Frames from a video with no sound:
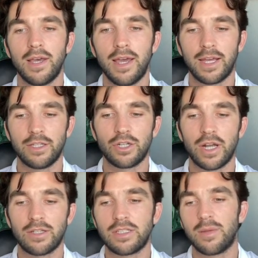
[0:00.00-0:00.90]
It can turn
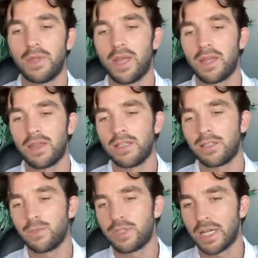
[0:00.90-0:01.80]
out to something like this,
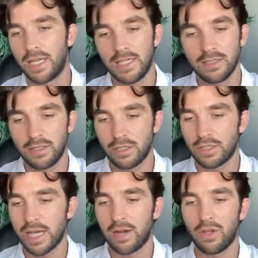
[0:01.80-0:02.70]
which I can easily
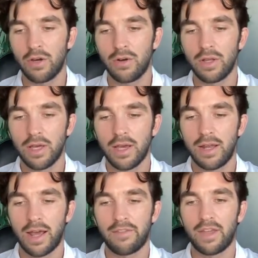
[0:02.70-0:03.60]
just download
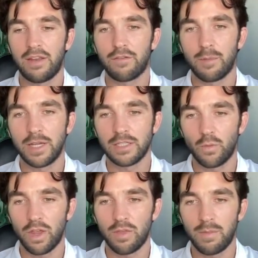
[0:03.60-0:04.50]
and have that information
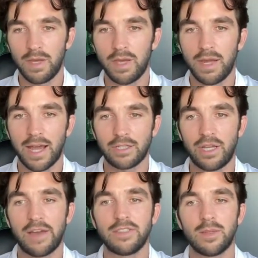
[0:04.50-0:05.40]
with me and actually
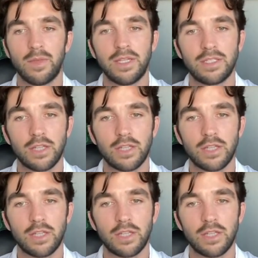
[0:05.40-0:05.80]
have some of these